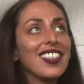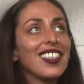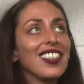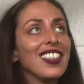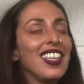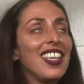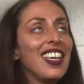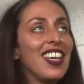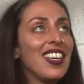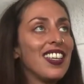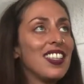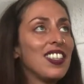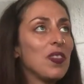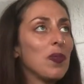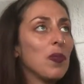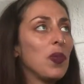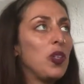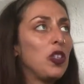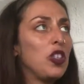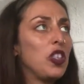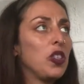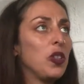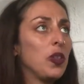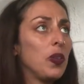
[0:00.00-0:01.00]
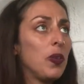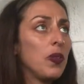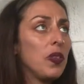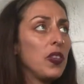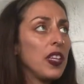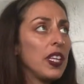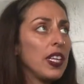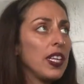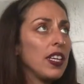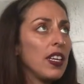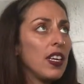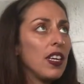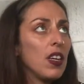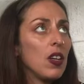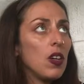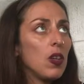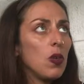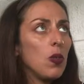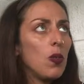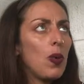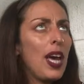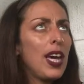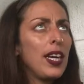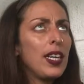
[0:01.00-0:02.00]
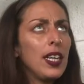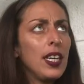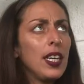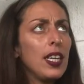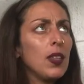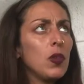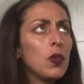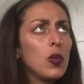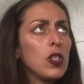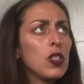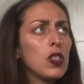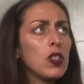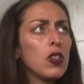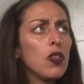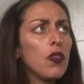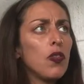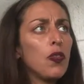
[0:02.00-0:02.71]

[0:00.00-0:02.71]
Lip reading: Yeah, it's emotional. Whacking was